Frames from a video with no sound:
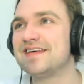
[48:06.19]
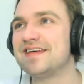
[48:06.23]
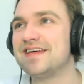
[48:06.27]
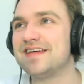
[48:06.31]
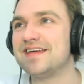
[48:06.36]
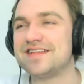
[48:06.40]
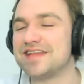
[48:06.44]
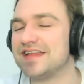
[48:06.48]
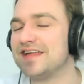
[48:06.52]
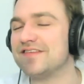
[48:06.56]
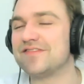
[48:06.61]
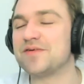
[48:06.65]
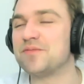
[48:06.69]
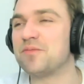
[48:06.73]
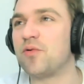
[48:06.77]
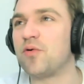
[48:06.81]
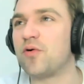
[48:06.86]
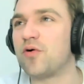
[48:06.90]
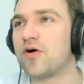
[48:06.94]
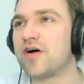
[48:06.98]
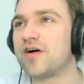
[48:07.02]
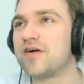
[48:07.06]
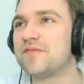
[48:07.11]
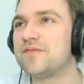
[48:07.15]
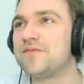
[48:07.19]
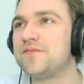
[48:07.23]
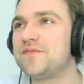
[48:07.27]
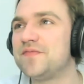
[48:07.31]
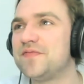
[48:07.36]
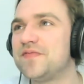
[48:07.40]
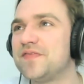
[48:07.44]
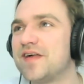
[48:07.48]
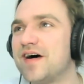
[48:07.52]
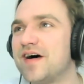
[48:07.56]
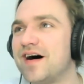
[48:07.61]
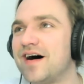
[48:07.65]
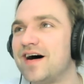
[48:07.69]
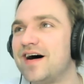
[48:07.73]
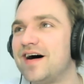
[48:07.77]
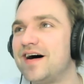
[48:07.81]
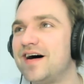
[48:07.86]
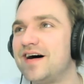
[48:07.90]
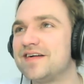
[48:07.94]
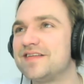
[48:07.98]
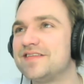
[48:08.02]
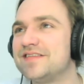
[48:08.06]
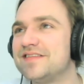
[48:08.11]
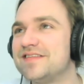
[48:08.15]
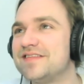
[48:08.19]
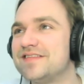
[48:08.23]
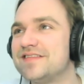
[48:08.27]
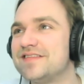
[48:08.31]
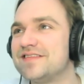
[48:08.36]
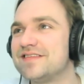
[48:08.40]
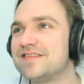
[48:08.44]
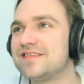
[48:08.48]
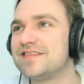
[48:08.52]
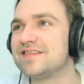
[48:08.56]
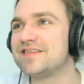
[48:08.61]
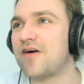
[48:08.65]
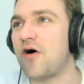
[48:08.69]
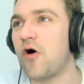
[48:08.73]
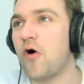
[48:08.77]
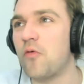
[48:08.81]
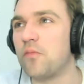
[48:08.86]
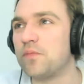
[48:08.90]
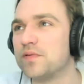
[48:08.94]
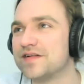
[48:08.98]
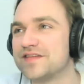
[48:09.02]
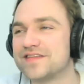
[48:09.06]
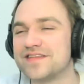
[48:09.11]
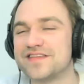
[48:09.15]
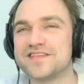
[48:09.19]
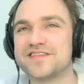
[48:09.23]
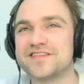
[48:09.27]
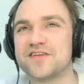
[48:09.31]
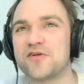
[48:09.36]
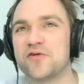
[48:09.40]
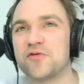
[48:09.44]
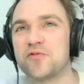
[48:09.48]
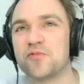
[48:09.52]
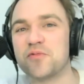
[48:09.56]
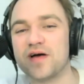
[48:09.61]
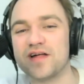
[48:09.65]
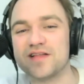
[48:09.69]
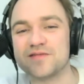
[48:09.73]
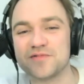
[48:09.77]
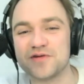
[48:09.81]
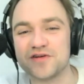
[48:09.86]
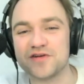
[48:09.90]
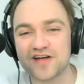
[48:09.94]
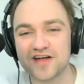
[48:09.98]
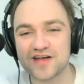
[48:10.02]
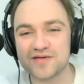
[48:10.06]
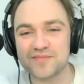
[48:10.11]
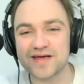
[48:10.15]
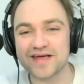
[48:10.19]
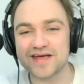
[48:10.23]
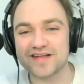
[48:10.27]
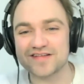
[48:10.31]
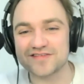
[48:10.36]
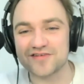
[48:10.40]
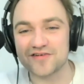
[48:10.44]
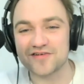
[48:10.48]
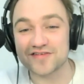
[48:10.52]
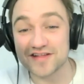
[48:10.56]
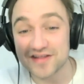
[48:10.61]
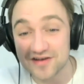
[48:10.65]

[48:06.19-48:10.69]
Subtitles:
it's even more uh hopeless in certain ways when you're trying to make it as an artist.